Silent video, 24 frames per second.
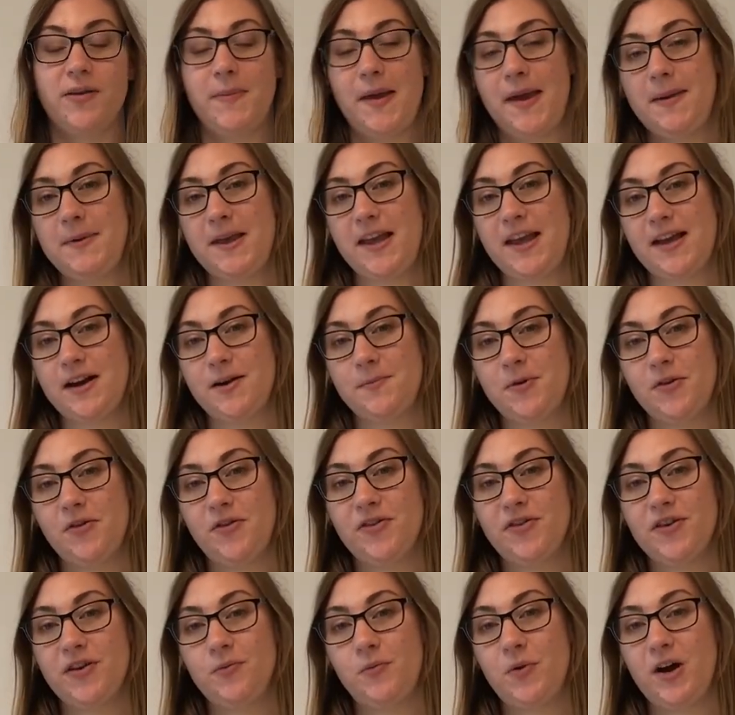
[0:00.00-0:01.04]
the baby
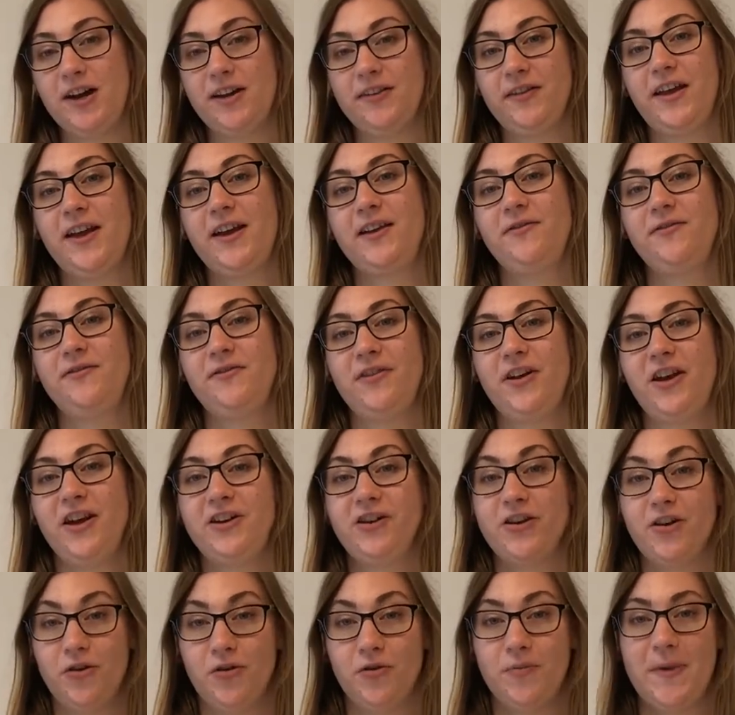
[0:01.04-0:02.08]
animals and wildlife
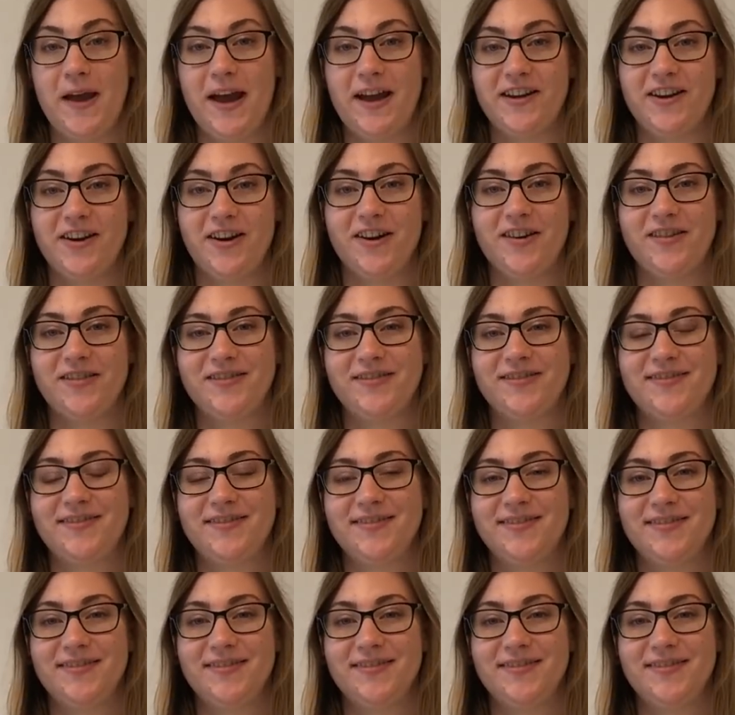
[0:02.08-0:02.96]
in your own backyard.